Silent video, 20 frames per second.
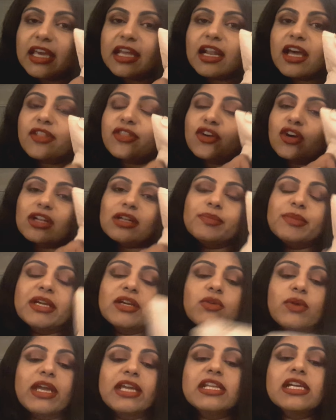And I thought it'll be a
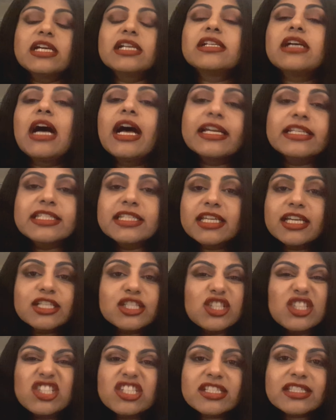great idea
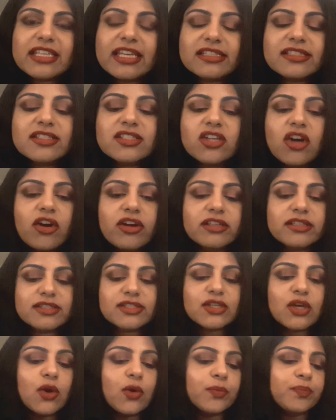to just get started.
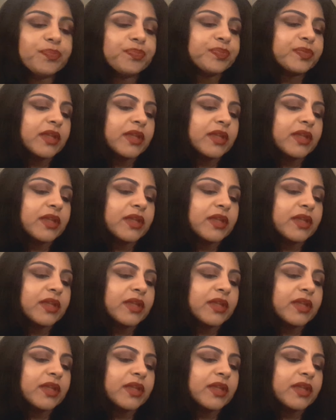So